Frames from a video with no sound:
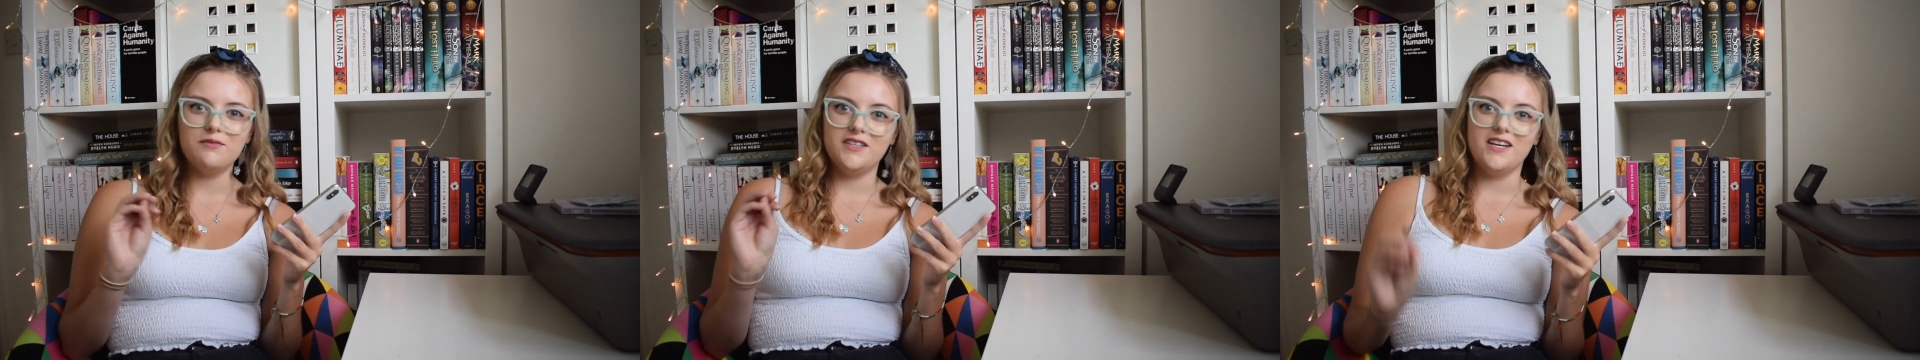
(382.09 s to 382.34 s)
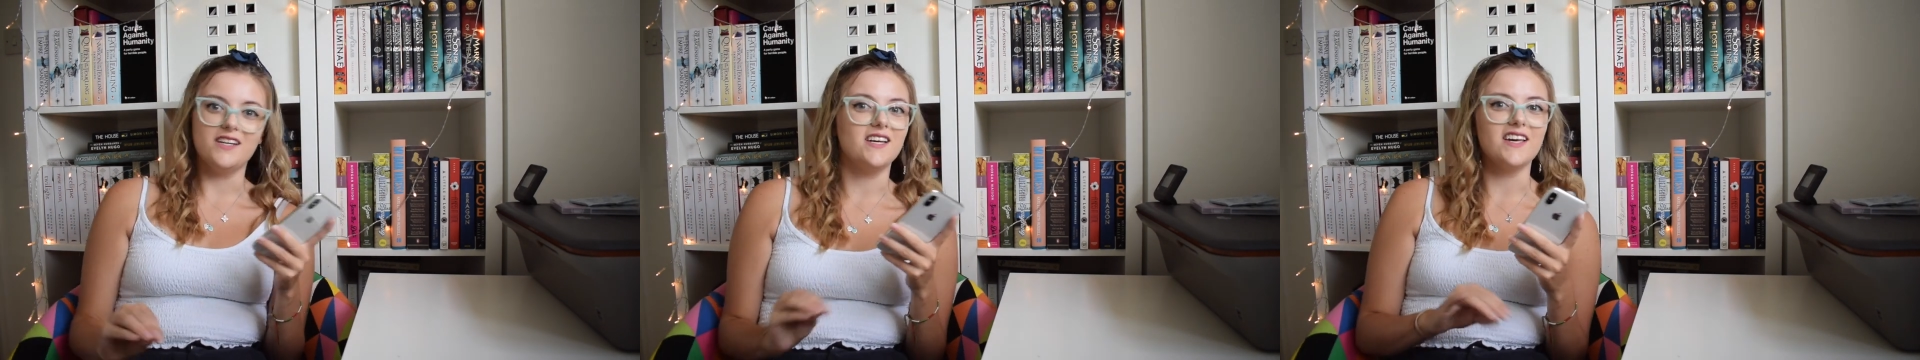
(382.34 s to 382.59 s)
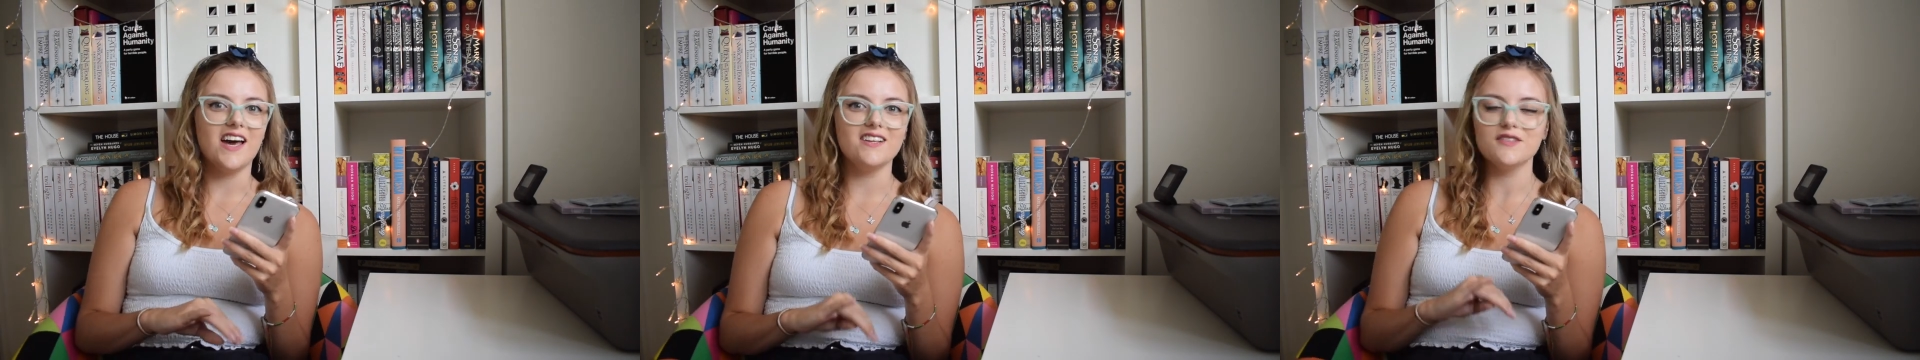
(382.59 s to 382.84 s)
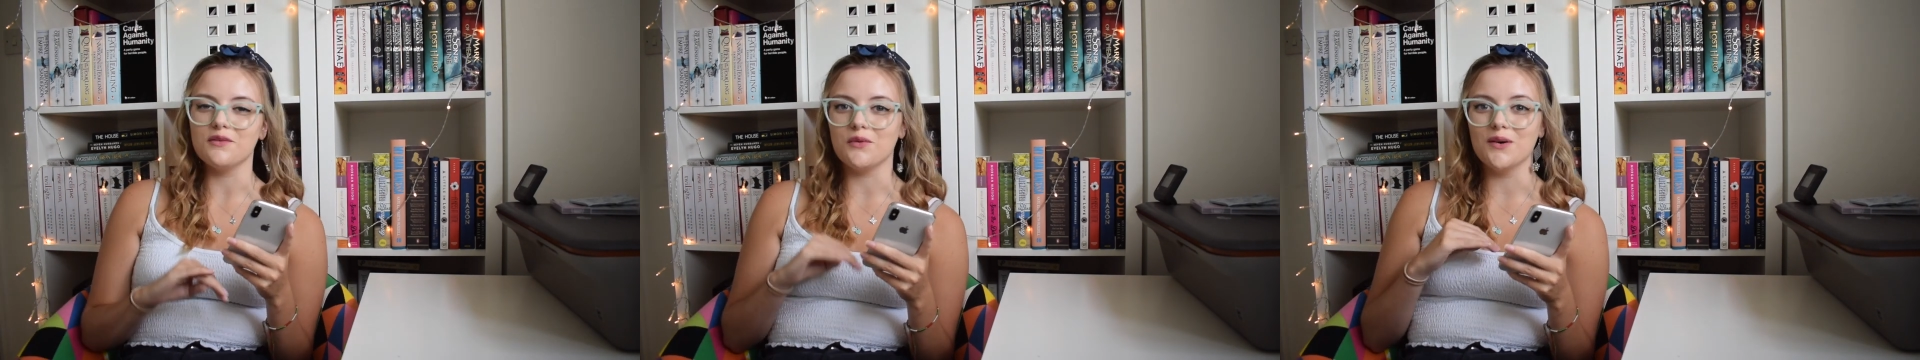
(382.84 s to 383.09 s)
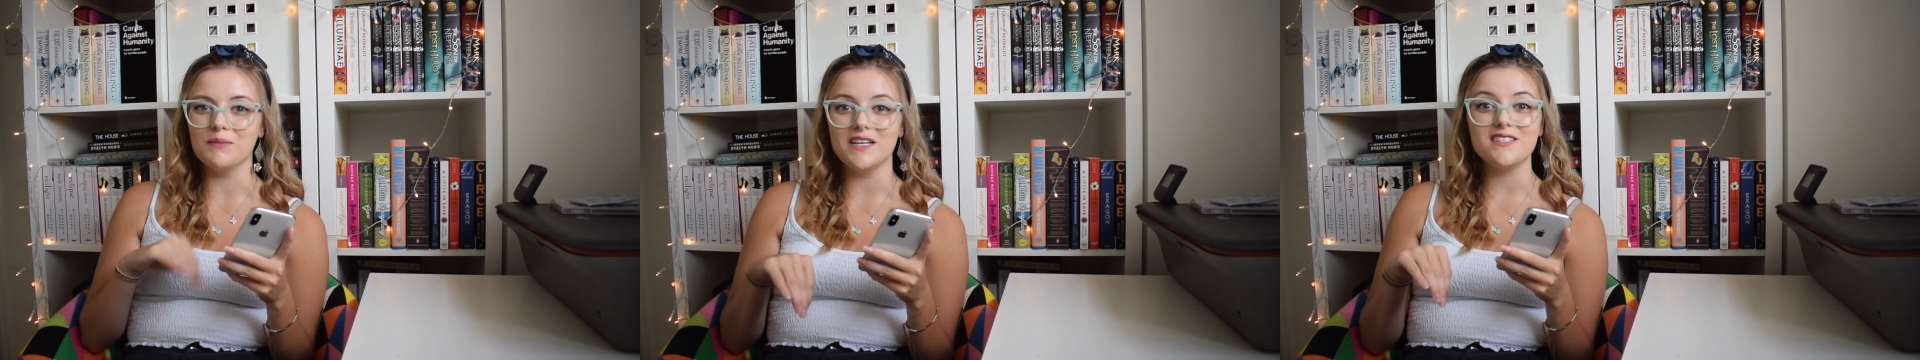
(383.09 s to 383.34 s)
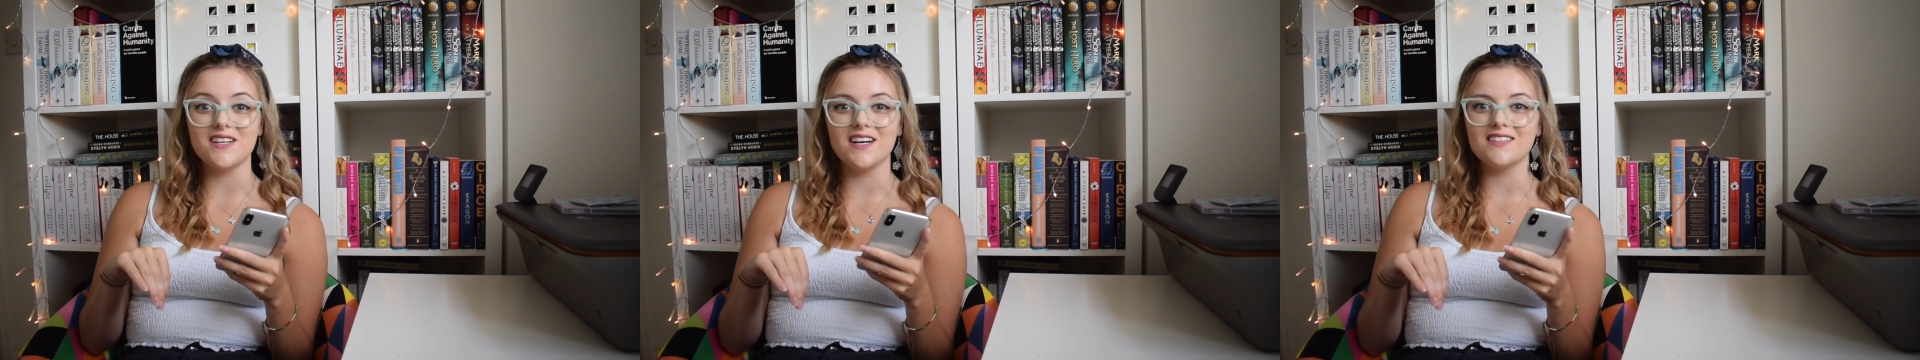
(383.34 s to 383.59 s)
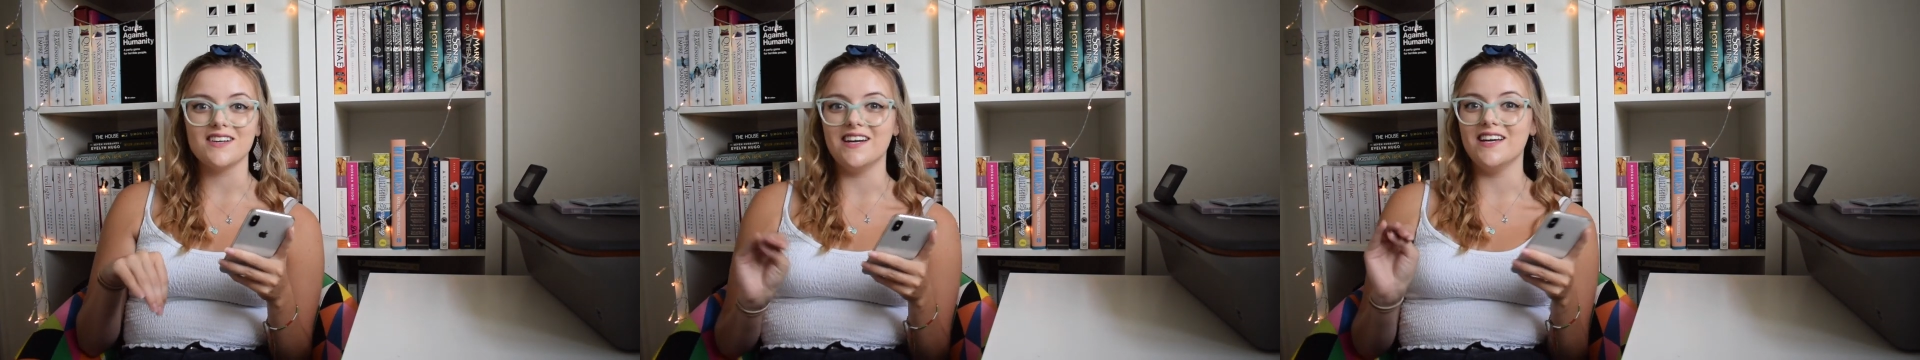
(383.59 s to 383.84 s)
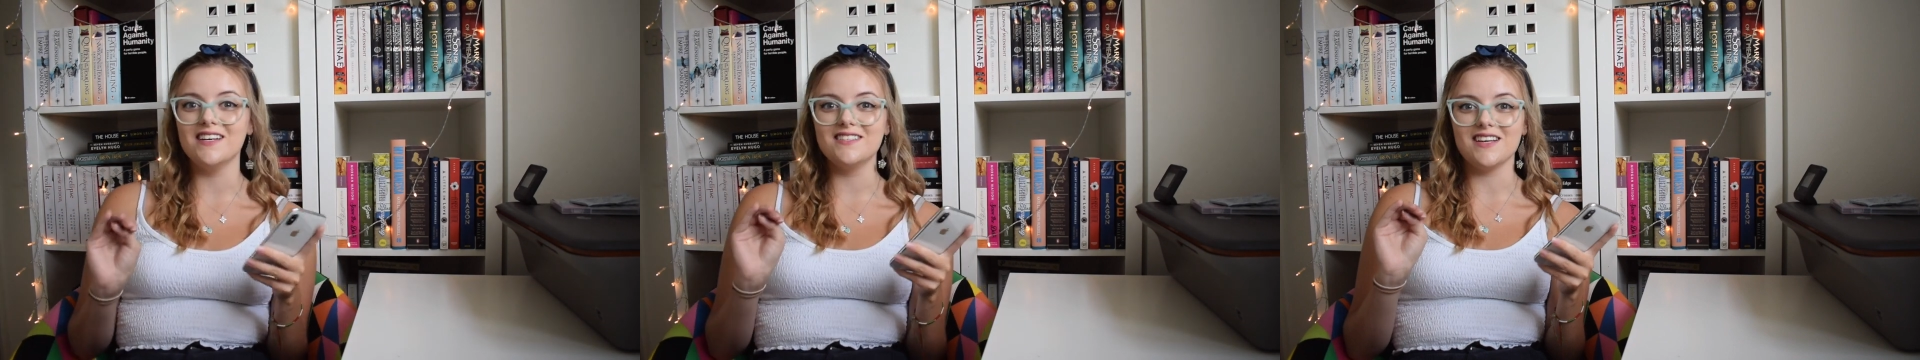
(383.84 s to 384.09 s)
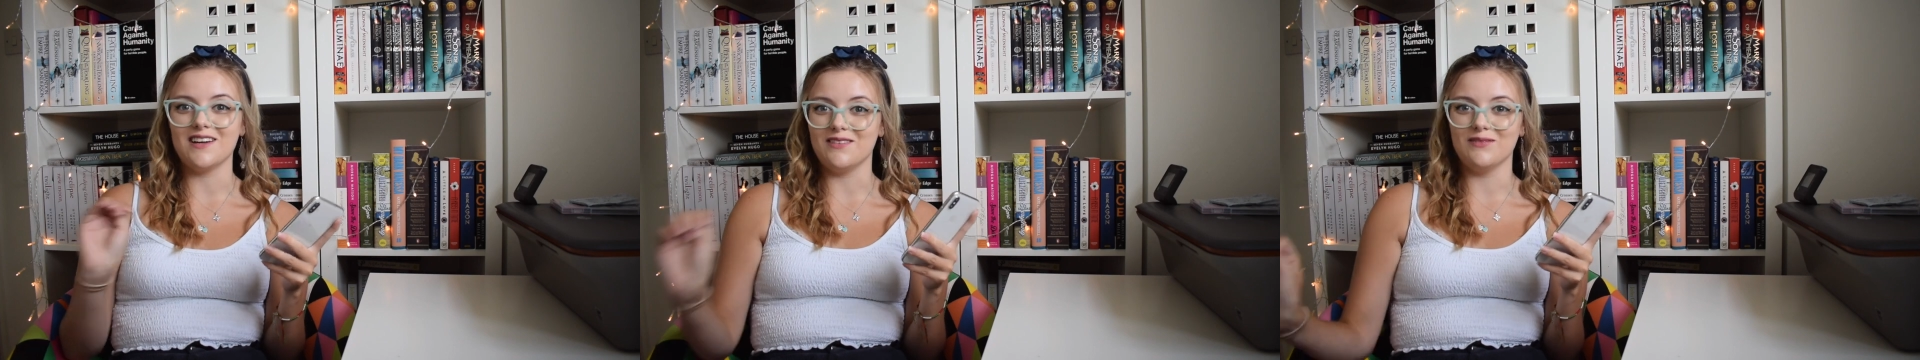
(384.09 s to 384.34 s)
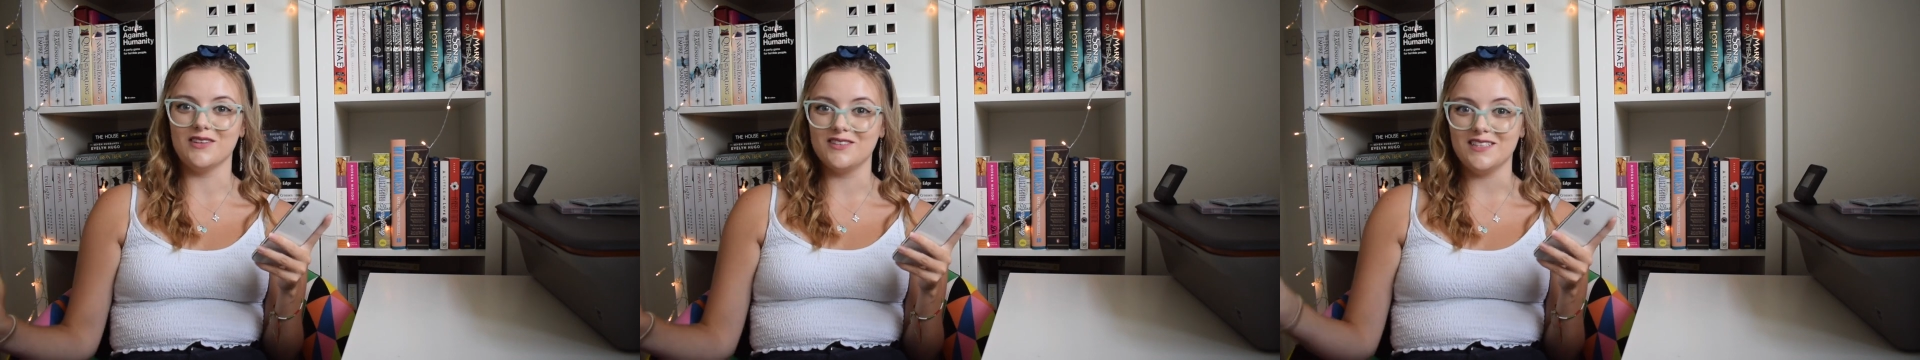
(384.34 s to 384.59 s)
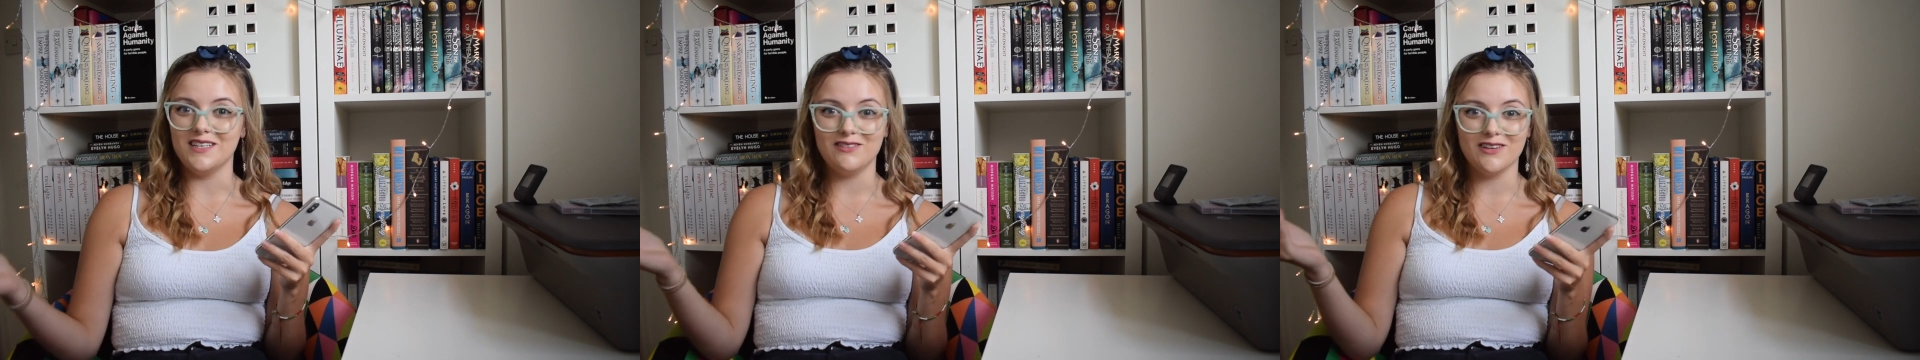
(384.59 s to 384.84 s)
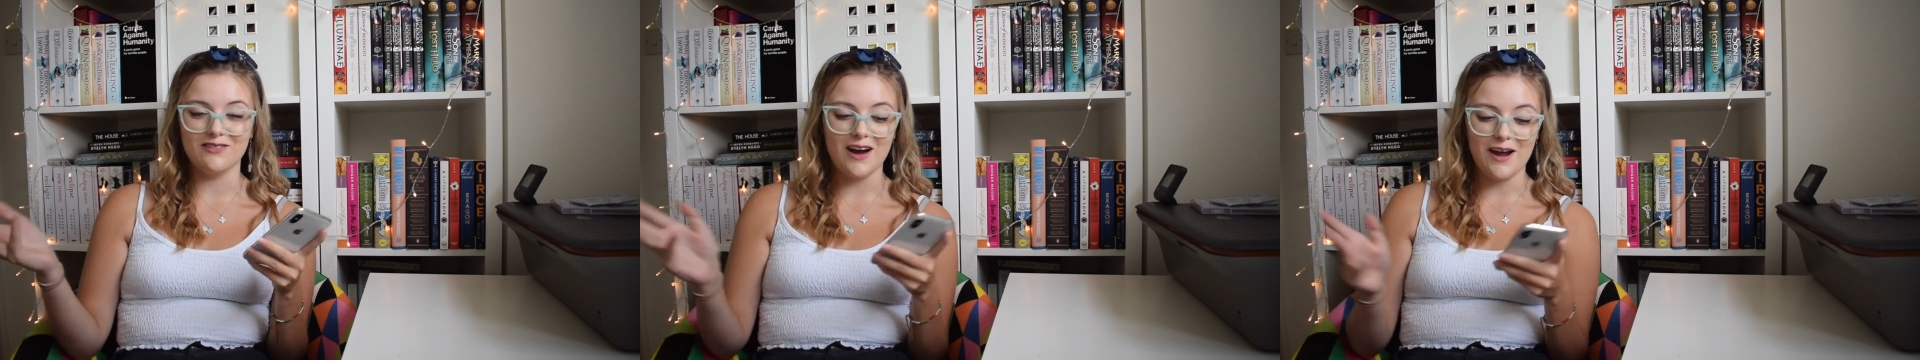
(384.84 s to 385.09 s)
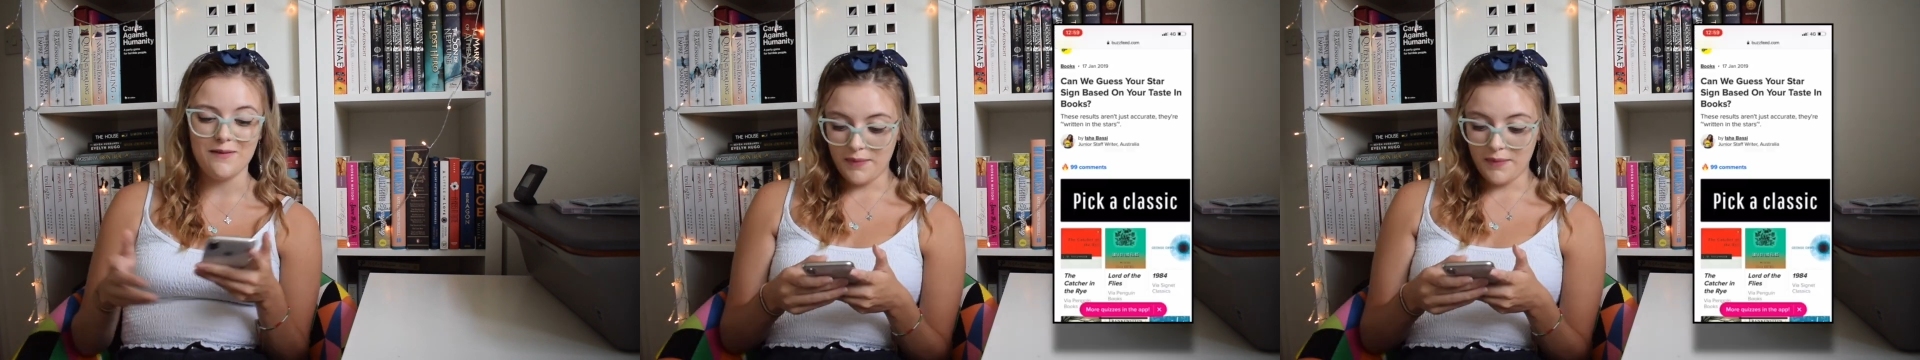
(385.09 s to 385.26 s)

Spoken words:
take a guess at what my star sign is and we'll see if you're right.